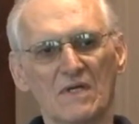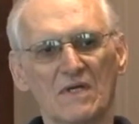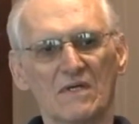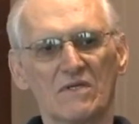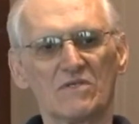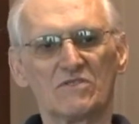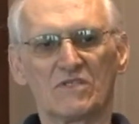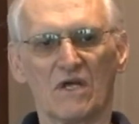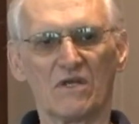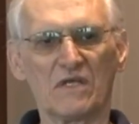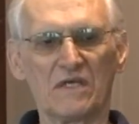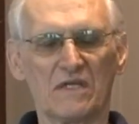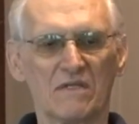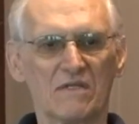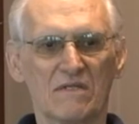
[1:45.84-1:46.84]
you start
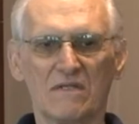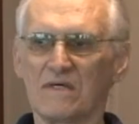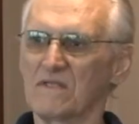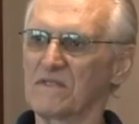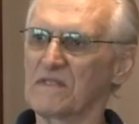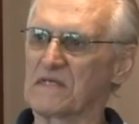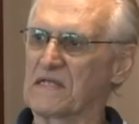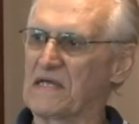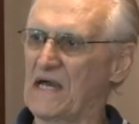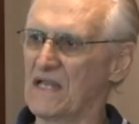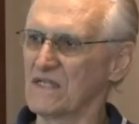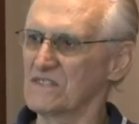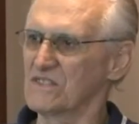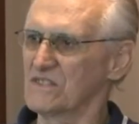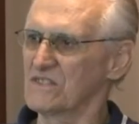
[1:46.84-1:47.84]
hitting the
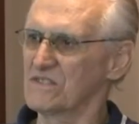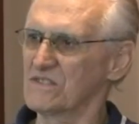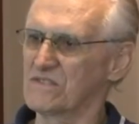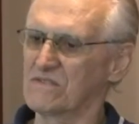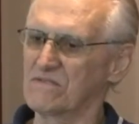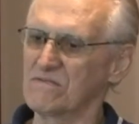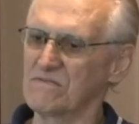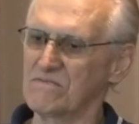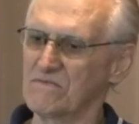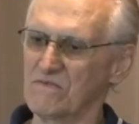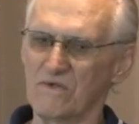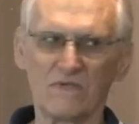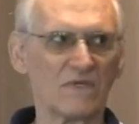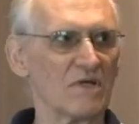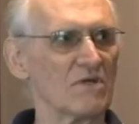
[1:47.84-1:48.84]
colleges
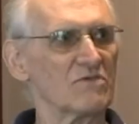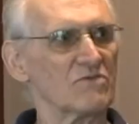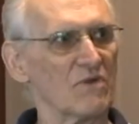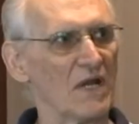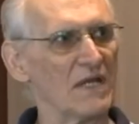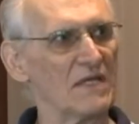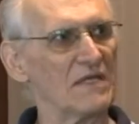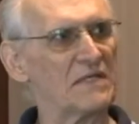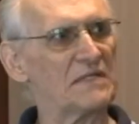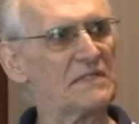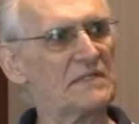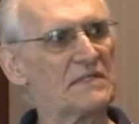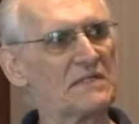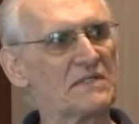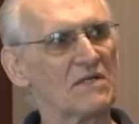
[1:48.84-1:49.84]
during their training.
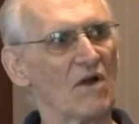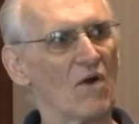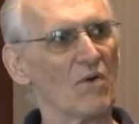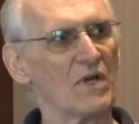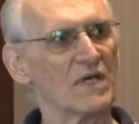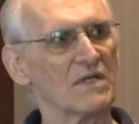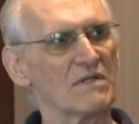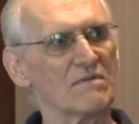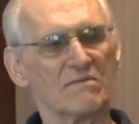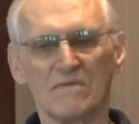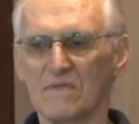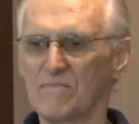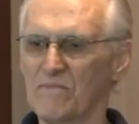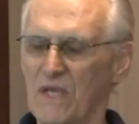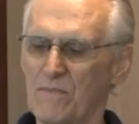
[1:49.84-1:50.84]
Go in,
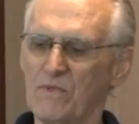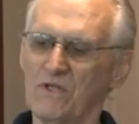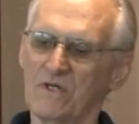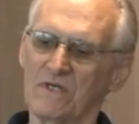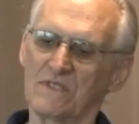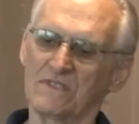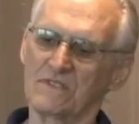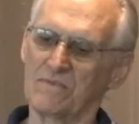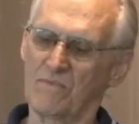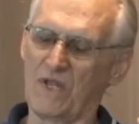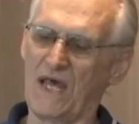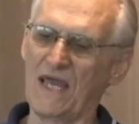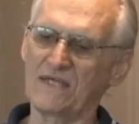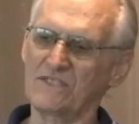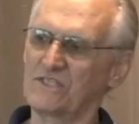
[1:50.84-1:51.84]
maybe look at some
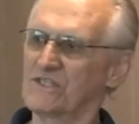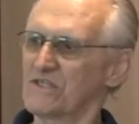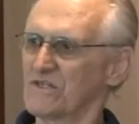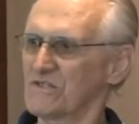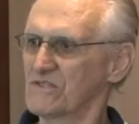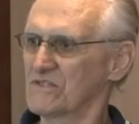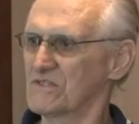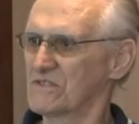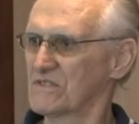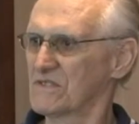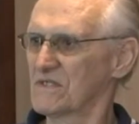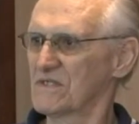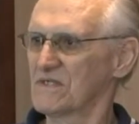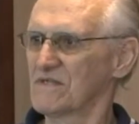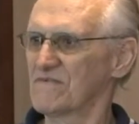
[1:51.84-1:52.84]
last year's
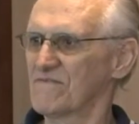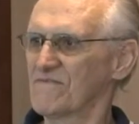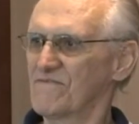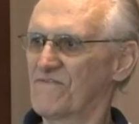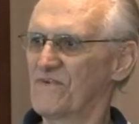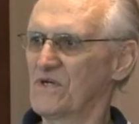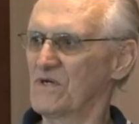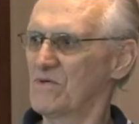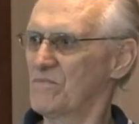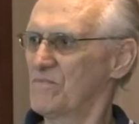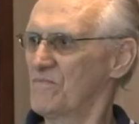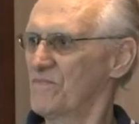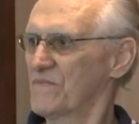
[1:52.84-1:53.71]
film.